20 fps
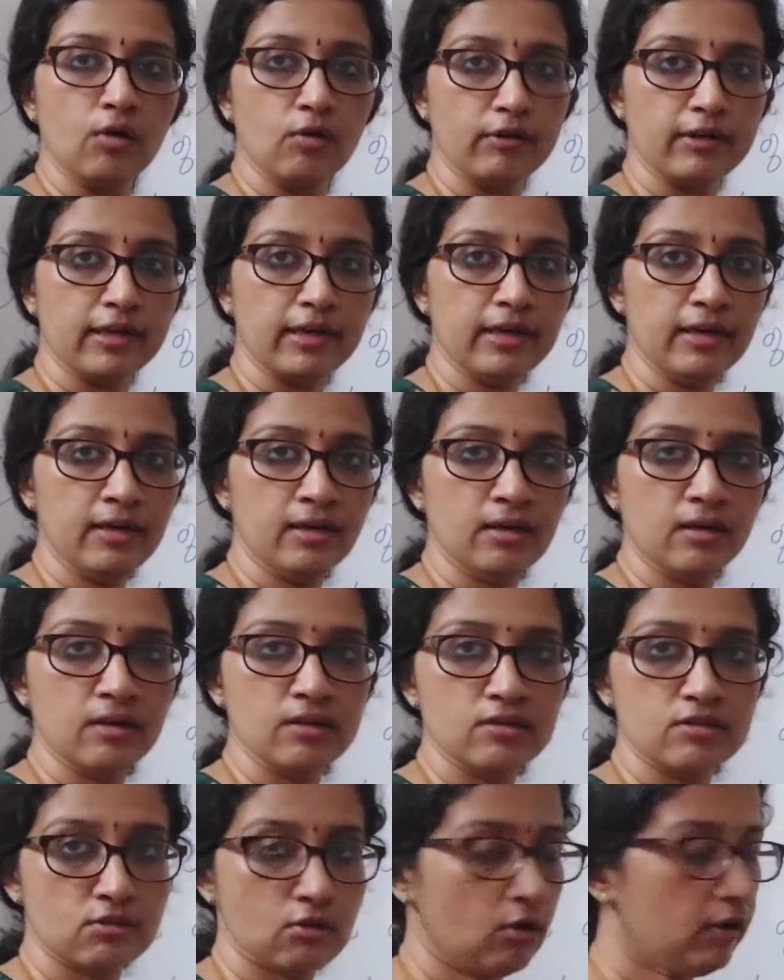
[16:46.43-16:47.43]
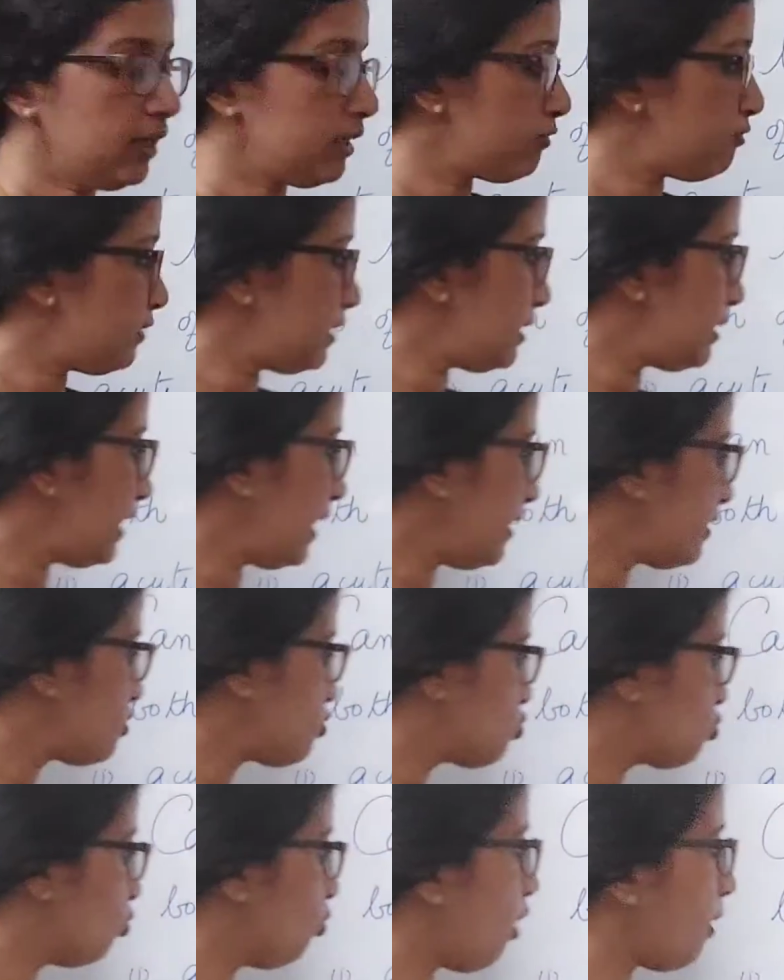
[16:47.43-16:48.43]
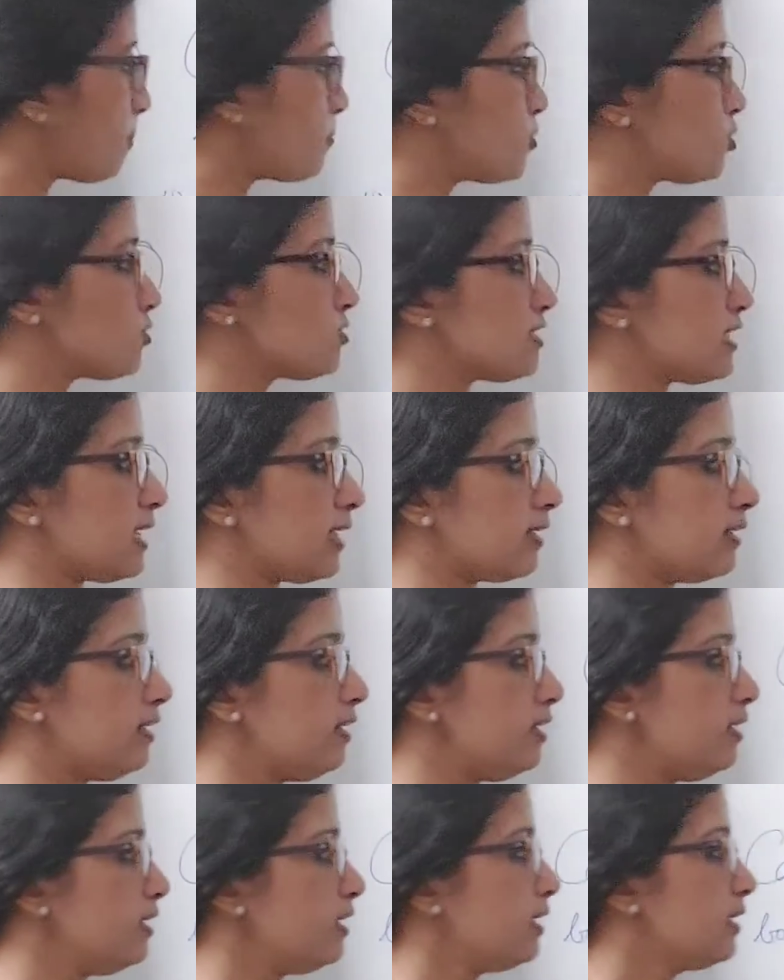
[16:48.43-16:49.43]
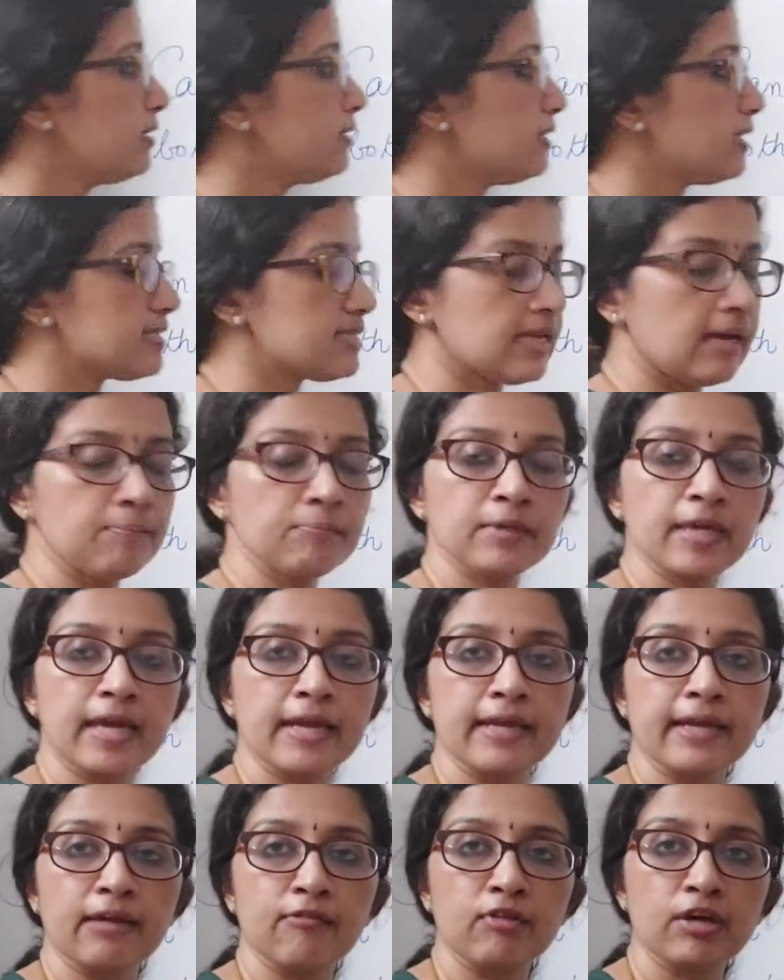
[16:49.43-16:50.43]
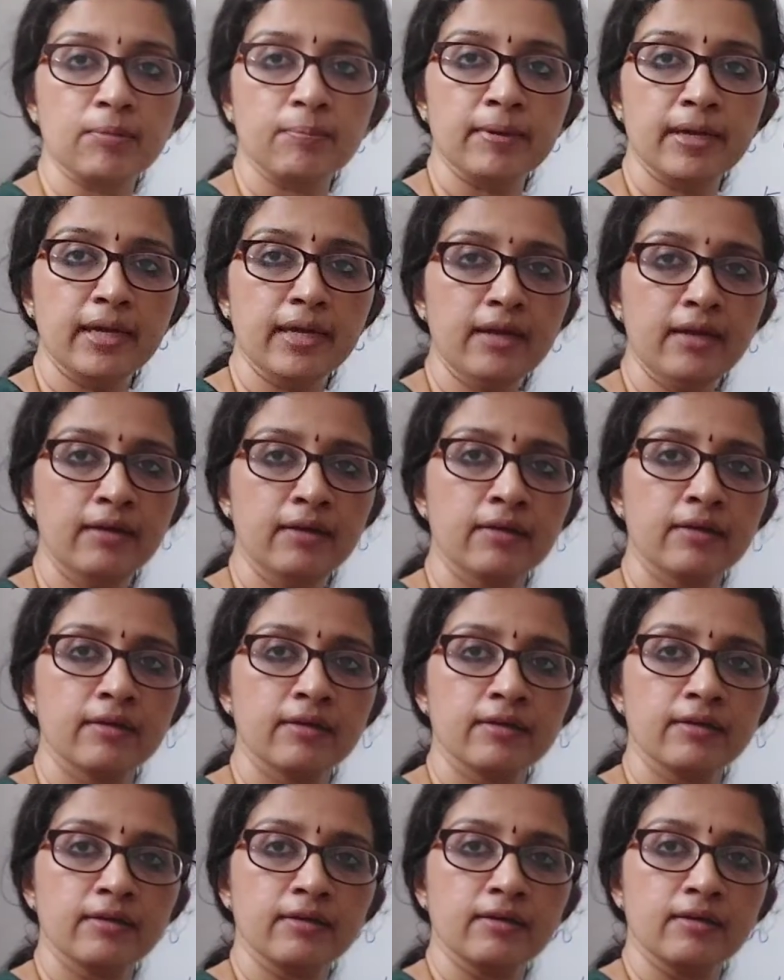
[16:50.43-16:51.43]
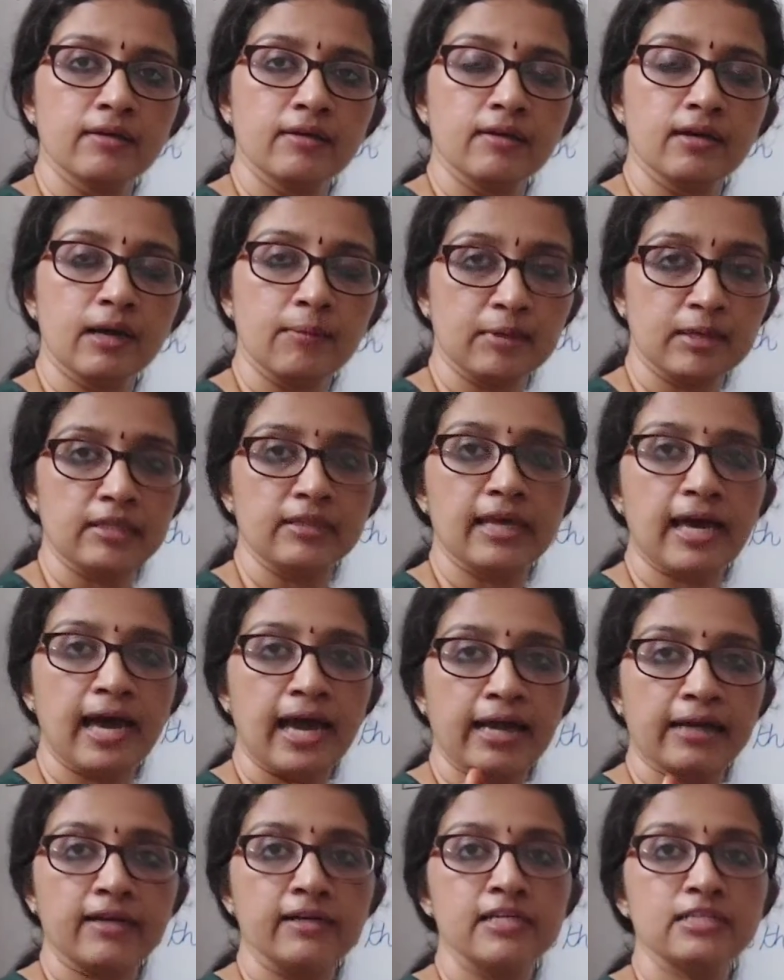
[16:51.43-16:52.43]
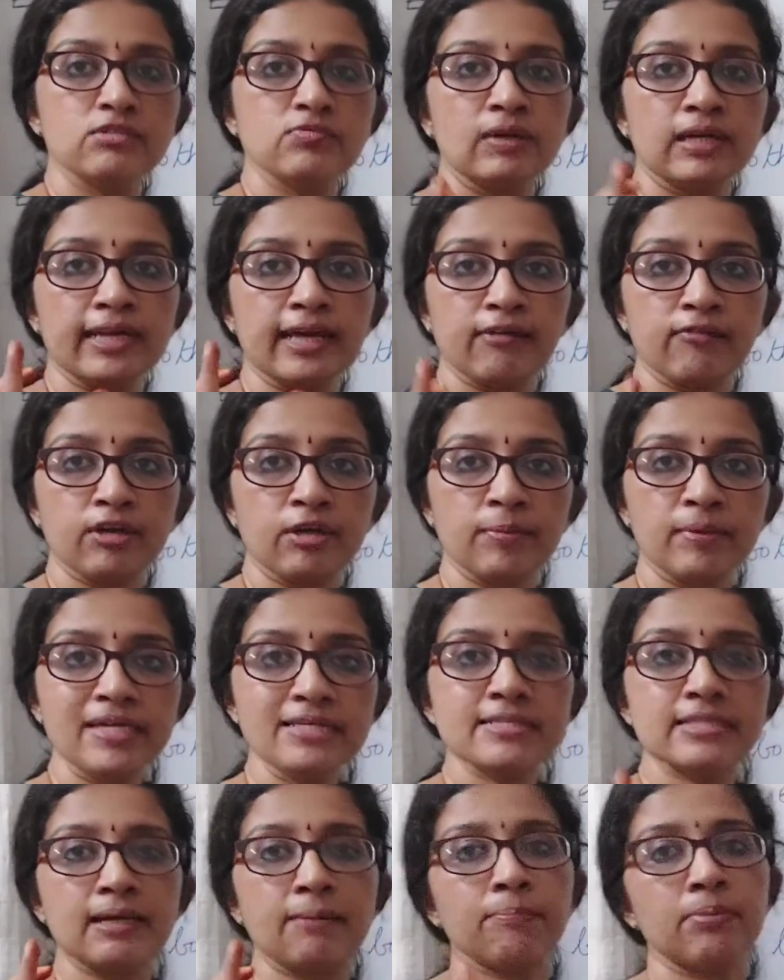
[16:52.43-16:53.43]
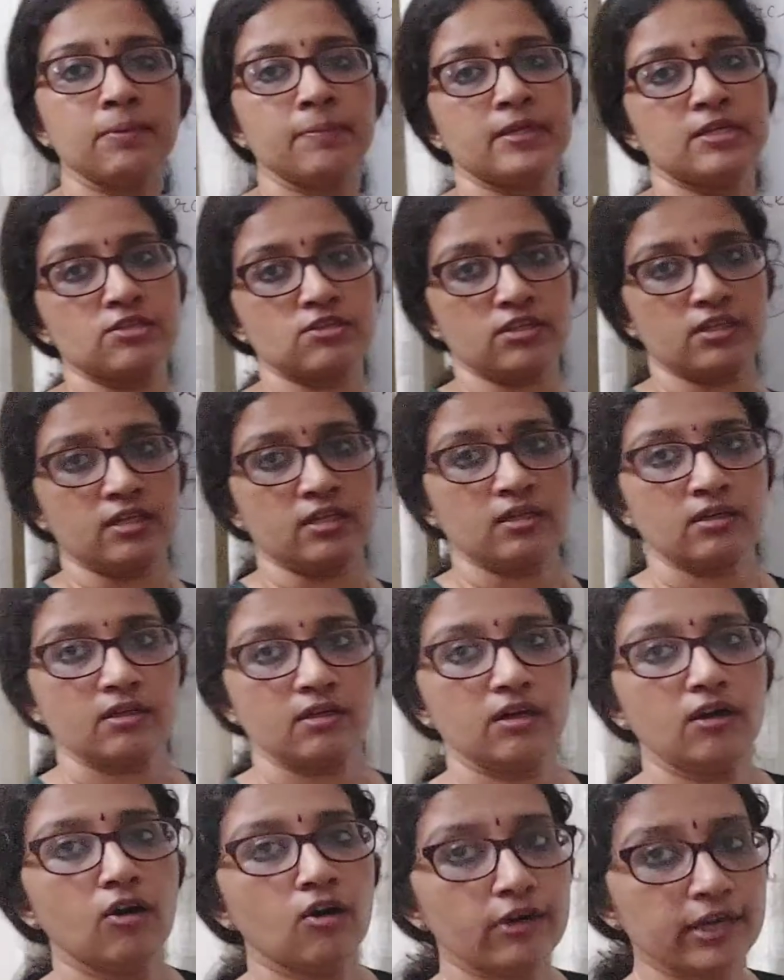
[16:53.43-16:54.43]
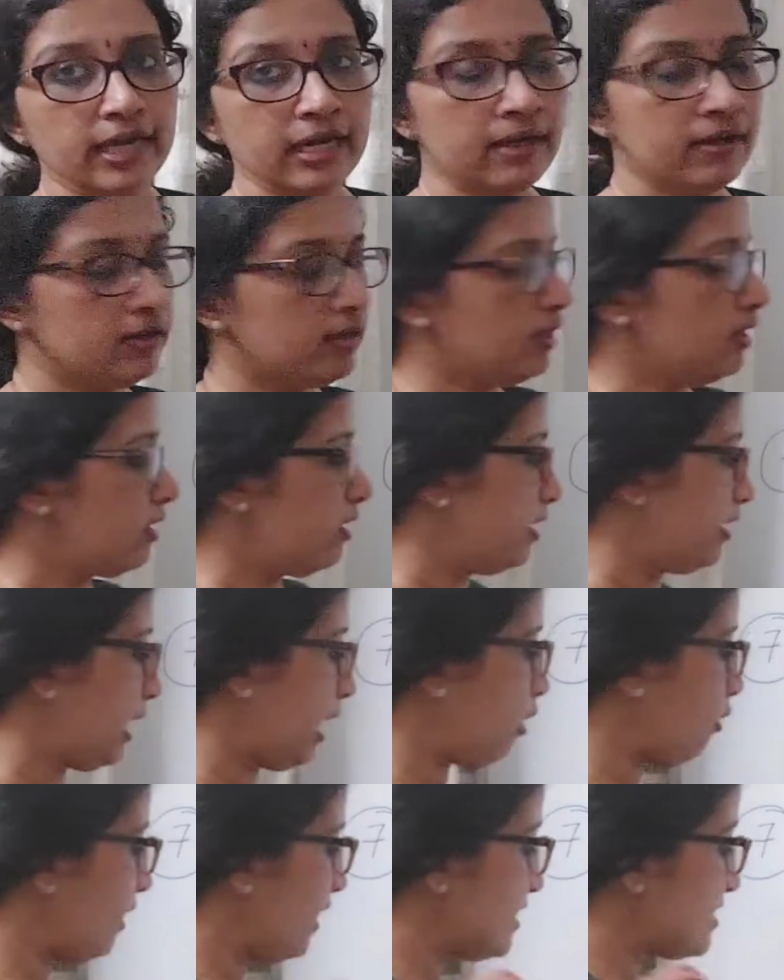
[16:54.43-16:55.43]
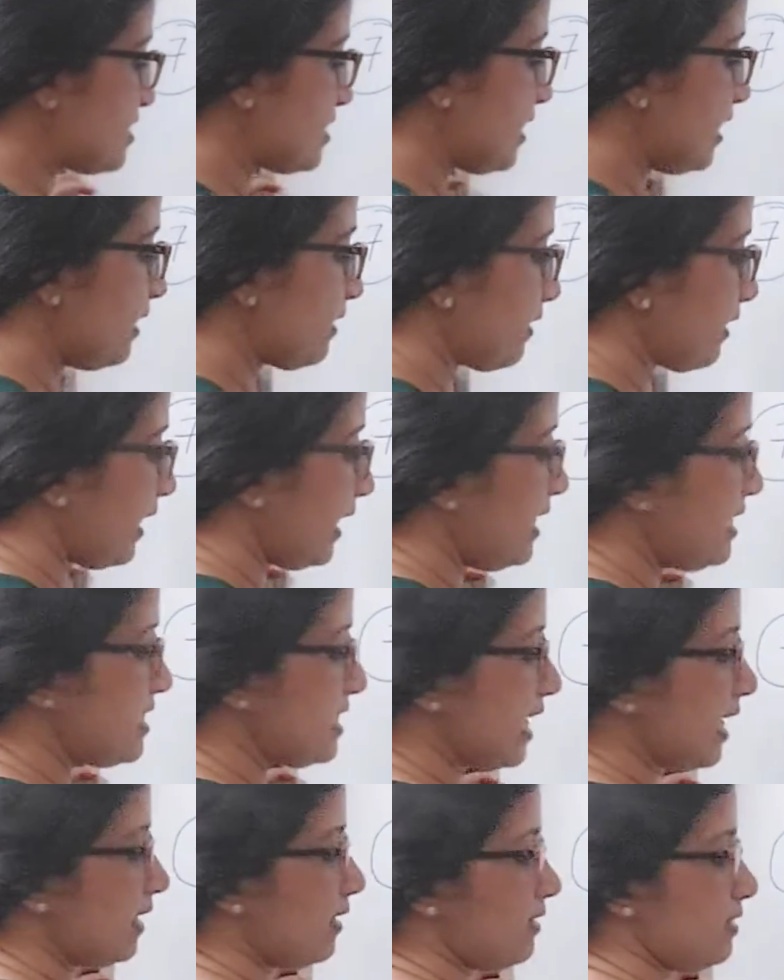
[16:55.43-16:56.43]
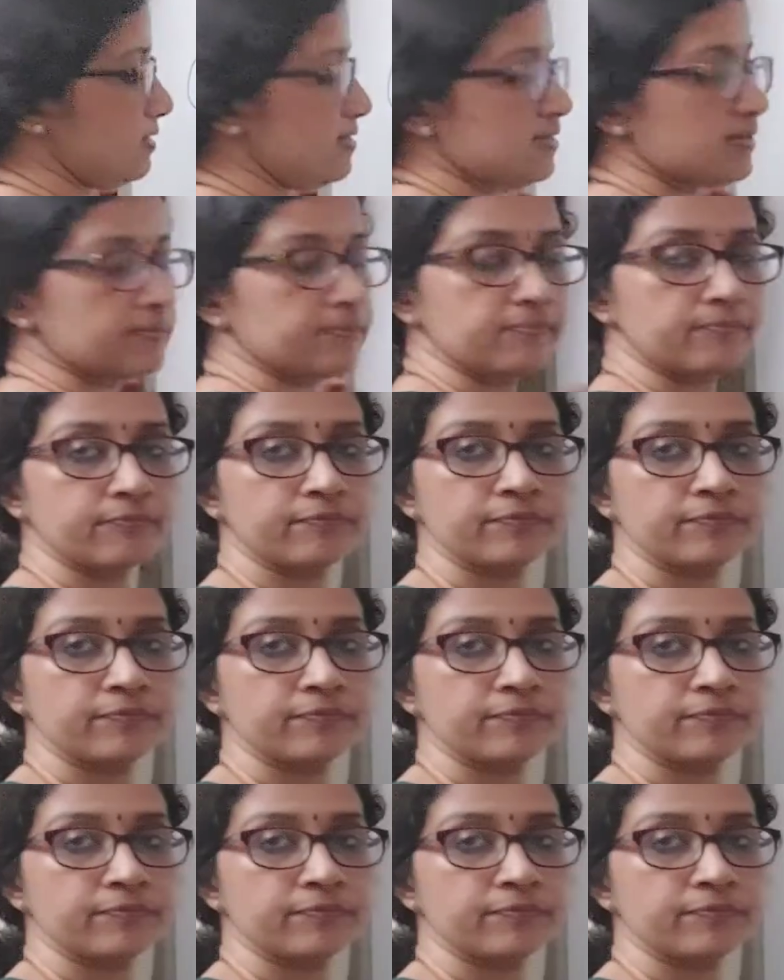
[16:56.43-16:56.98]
Okay, so if we take two obtuse angle, the sum can never be, I mean the angles will never be supplementary. Okay. Now let's take right angles.